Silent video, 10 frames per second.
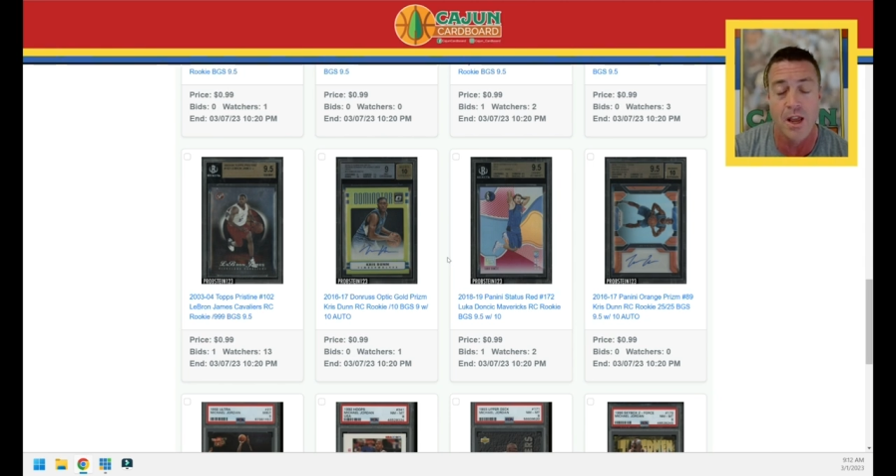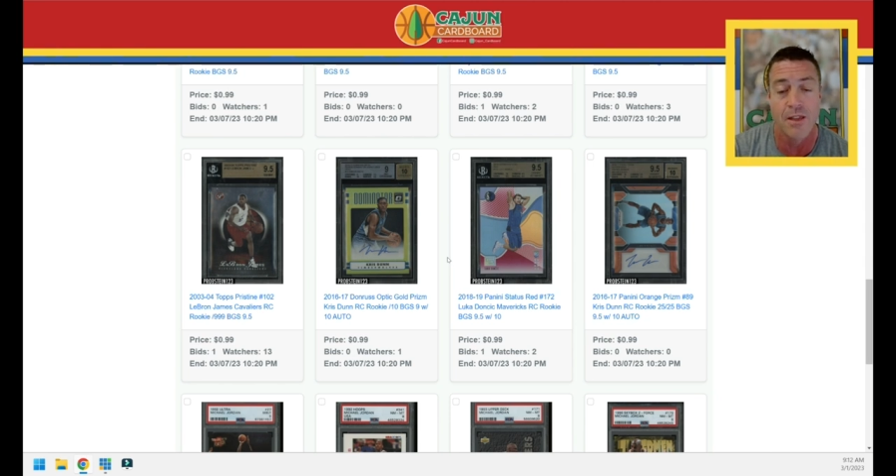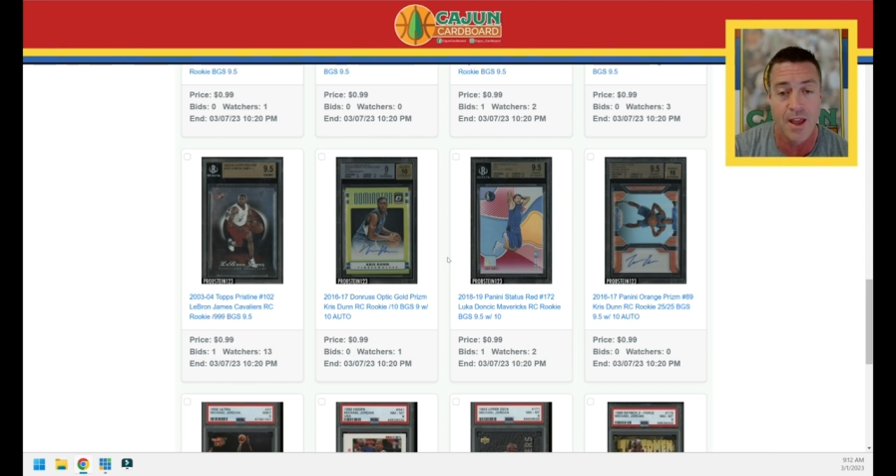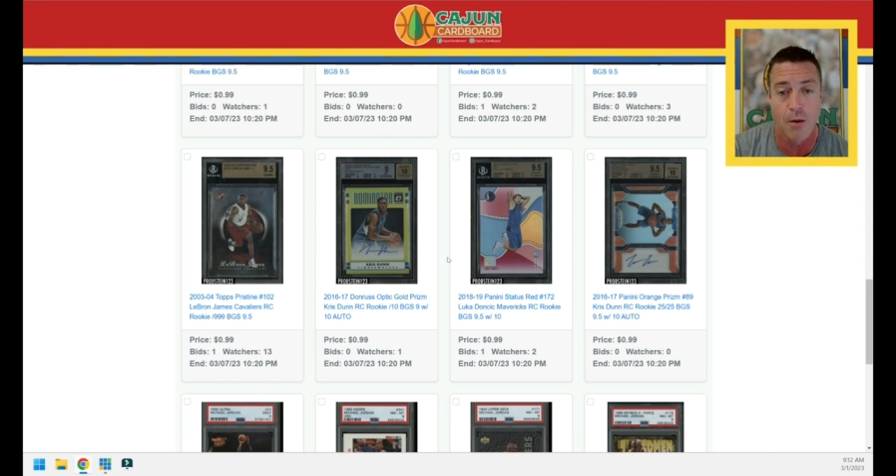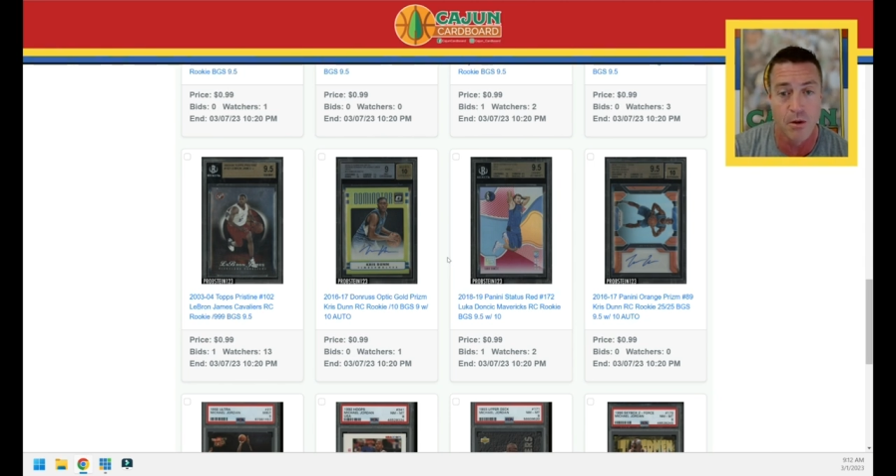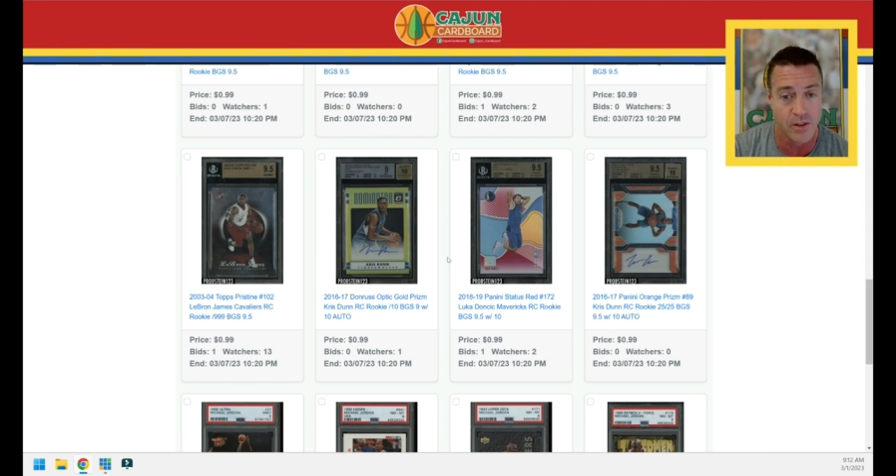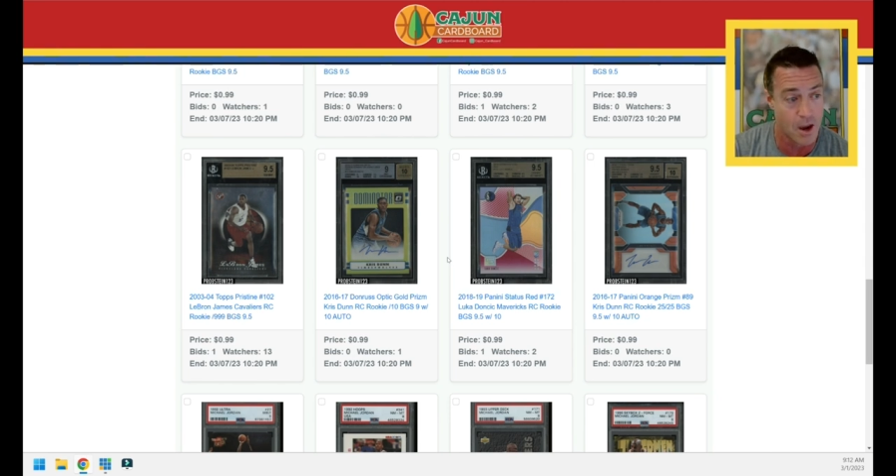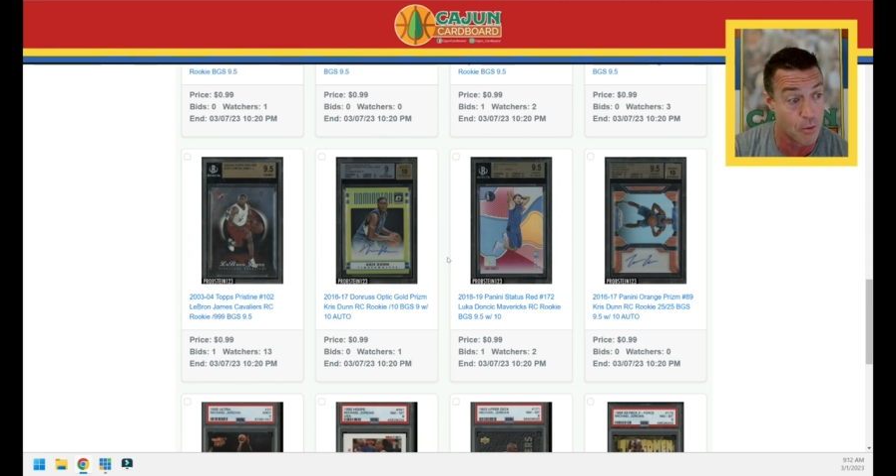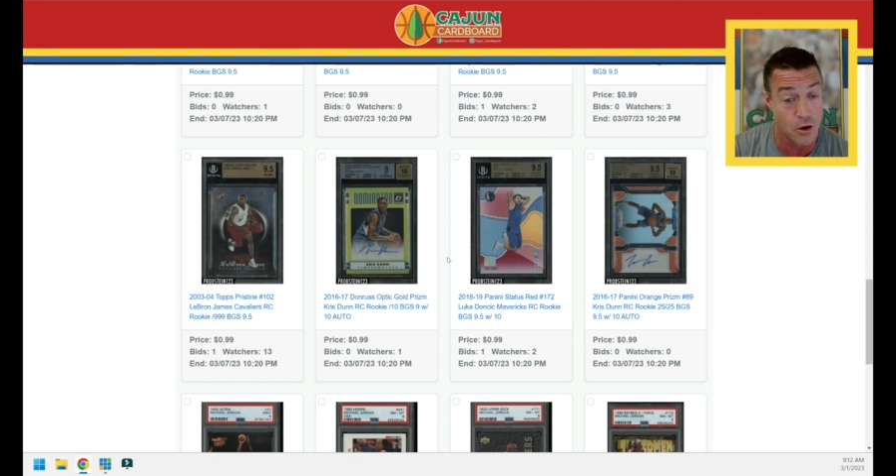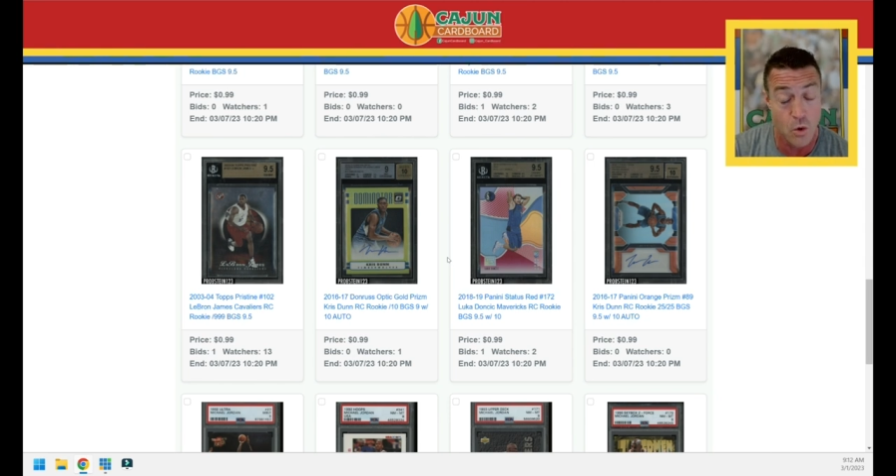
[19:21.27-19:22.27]
and they are moving
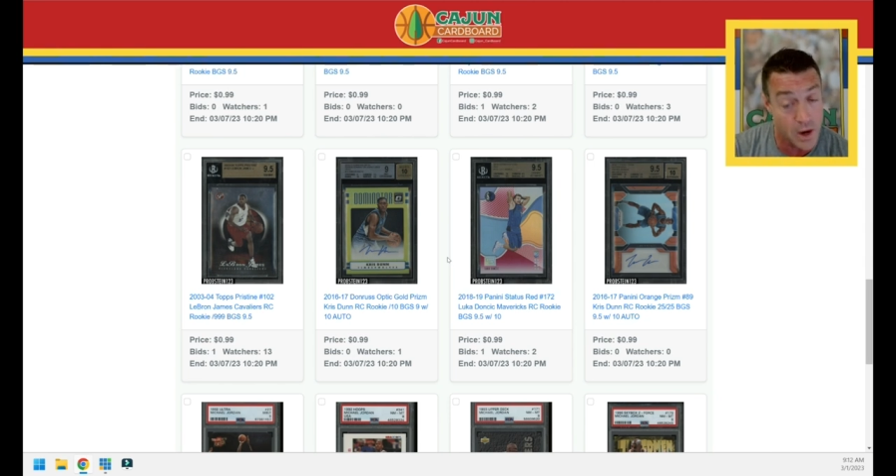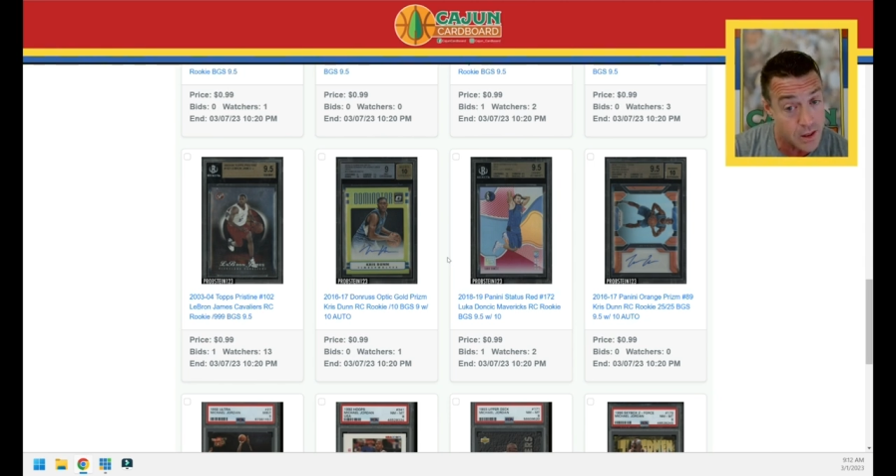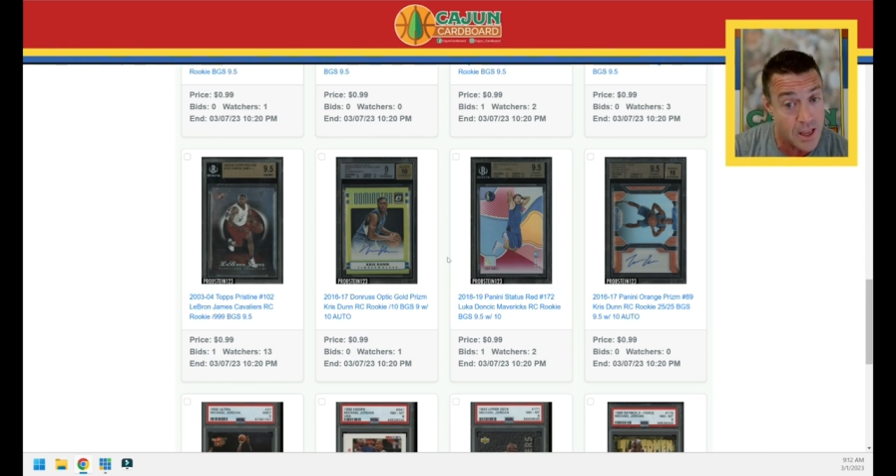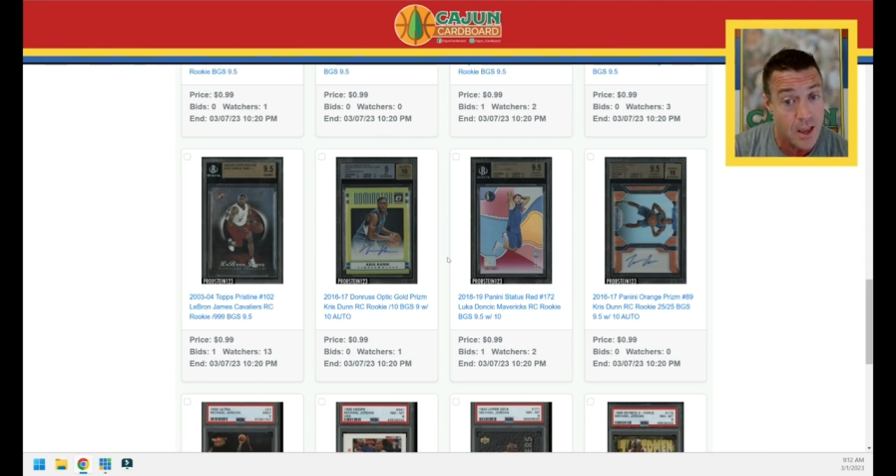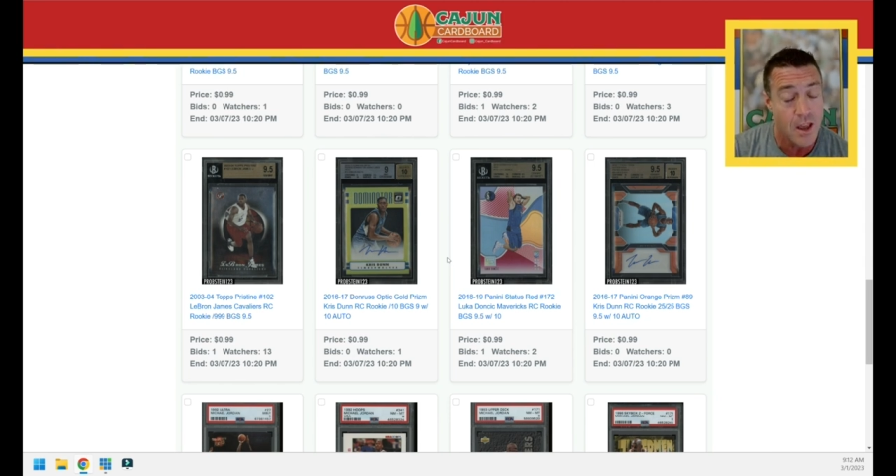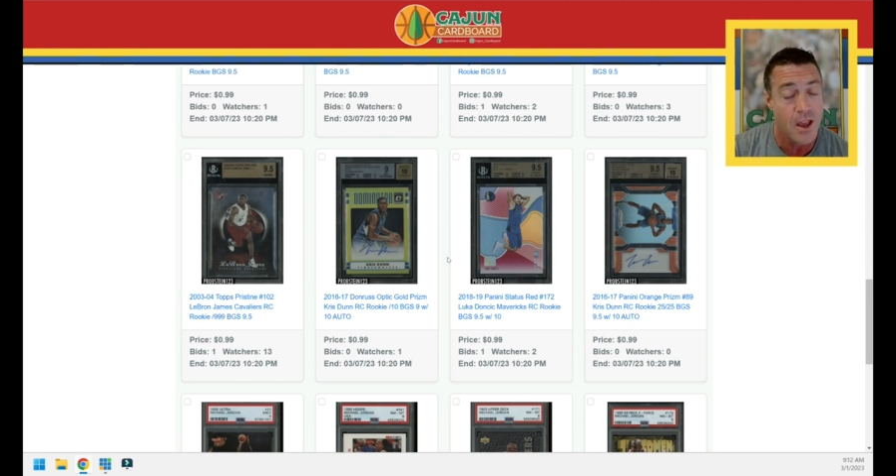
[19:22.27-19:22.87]
upward quickly.